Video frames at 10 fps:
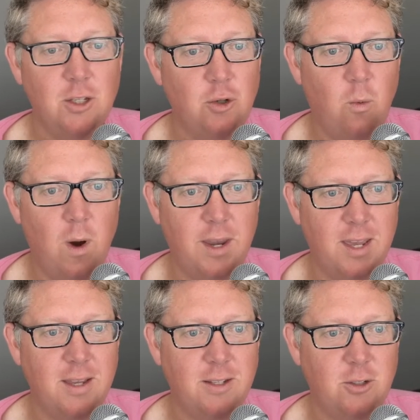
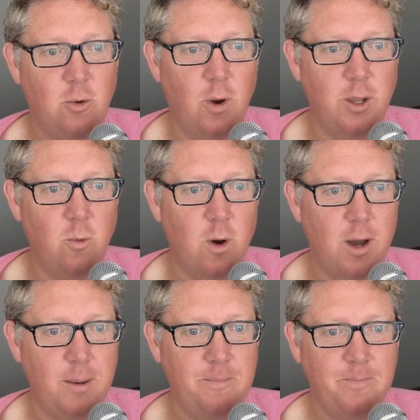
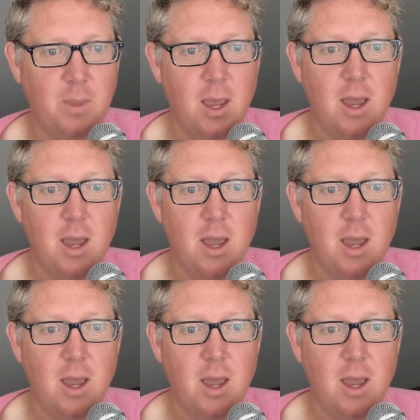2021.